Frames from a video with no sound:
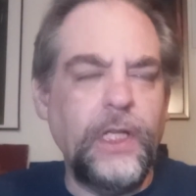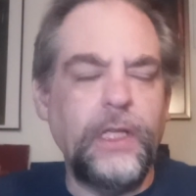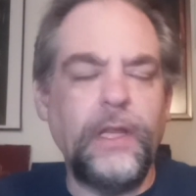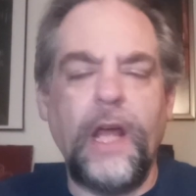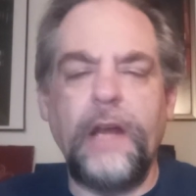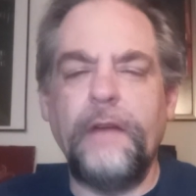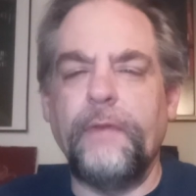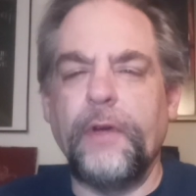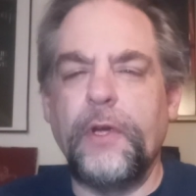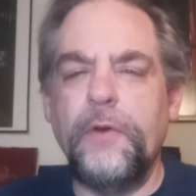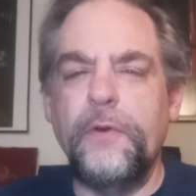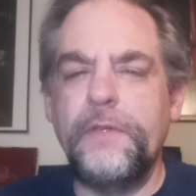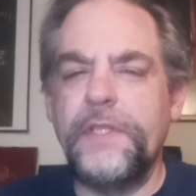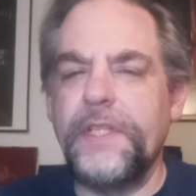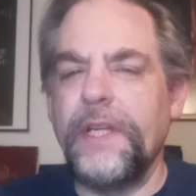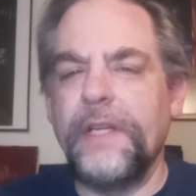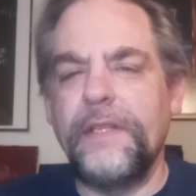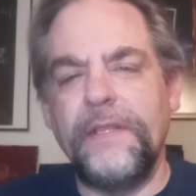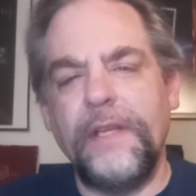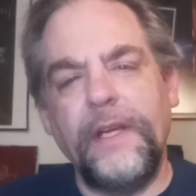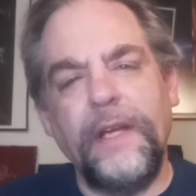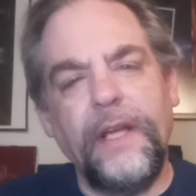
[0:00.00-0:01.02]
lot of
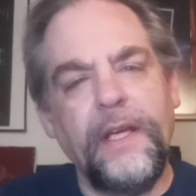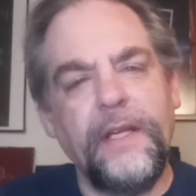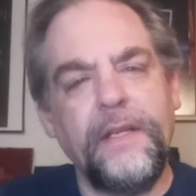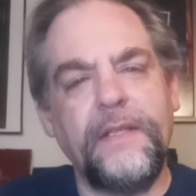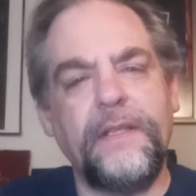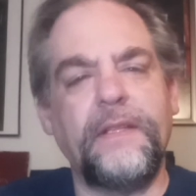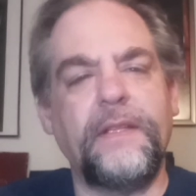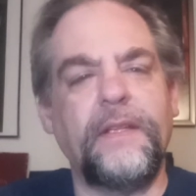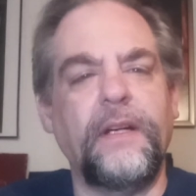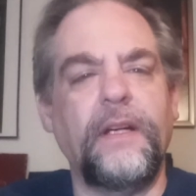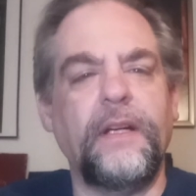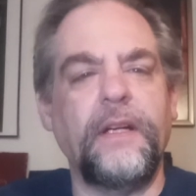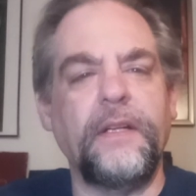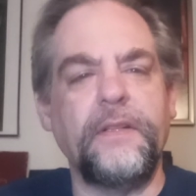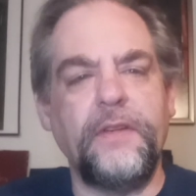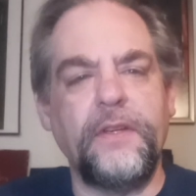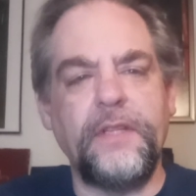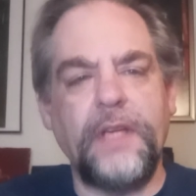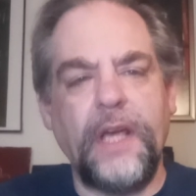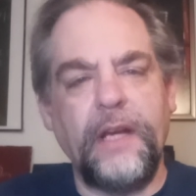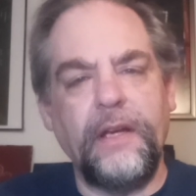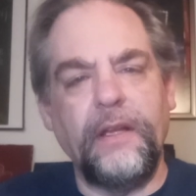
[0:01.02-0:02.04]
acoustics in it,
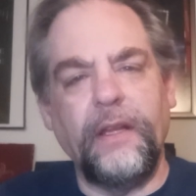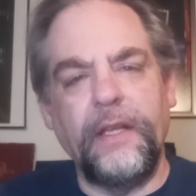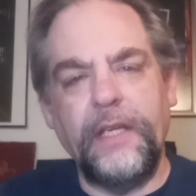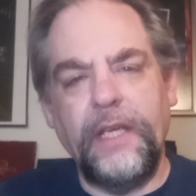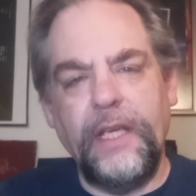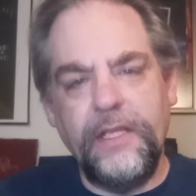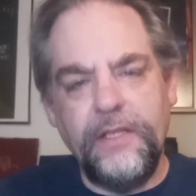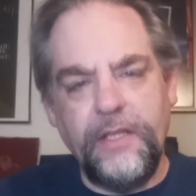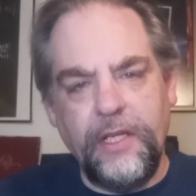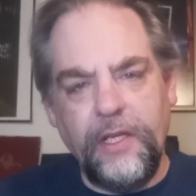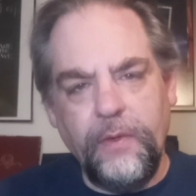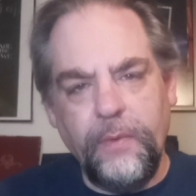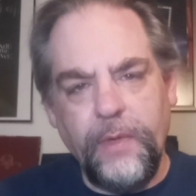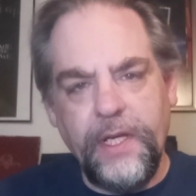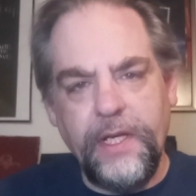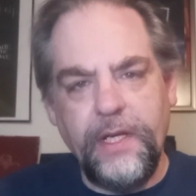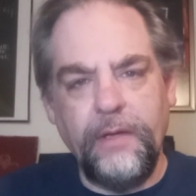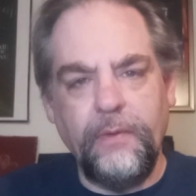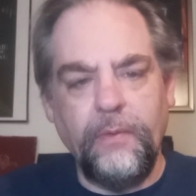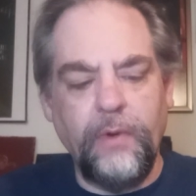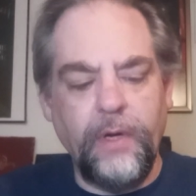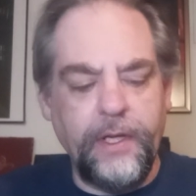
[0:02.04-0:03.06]
just kind of like easing you
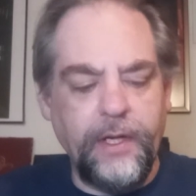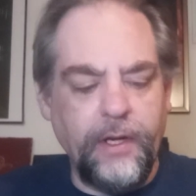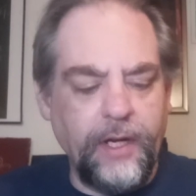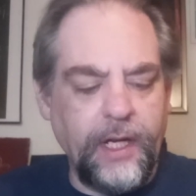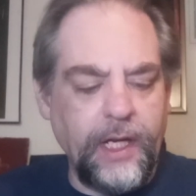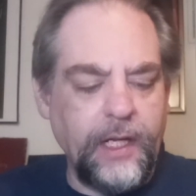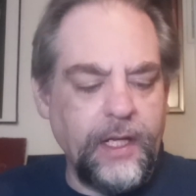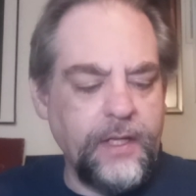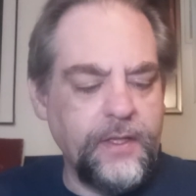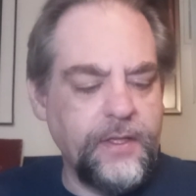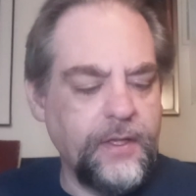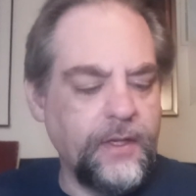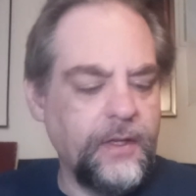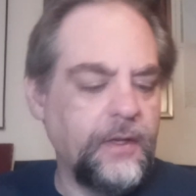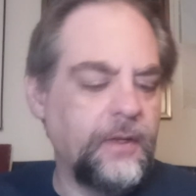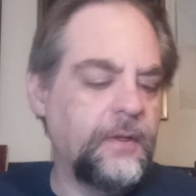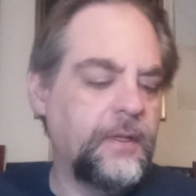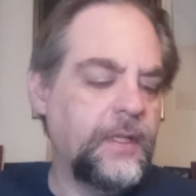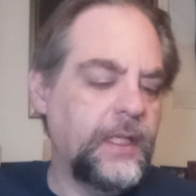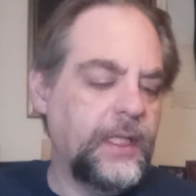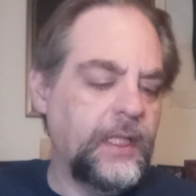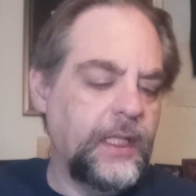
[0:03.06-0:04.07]
into what you're getting into.